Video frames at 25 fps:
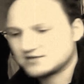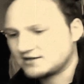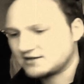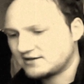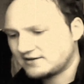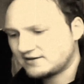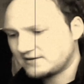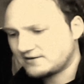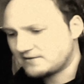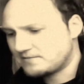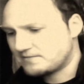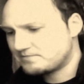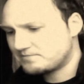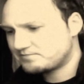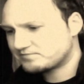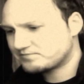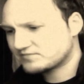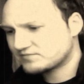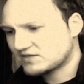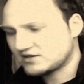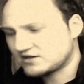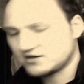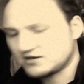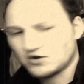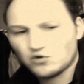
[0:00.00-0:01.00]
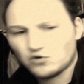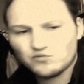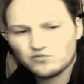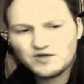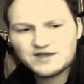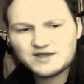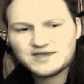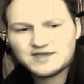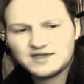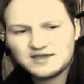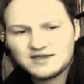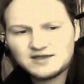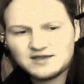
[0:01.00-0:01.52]

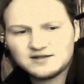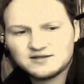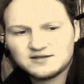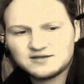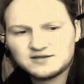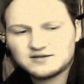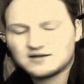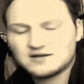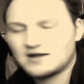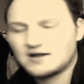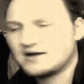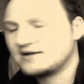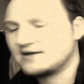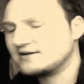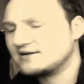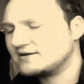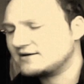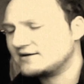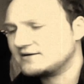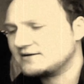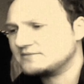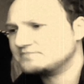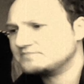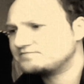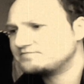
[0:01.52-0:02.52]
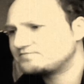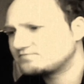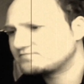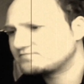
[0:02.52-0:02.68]
Reiki healing, and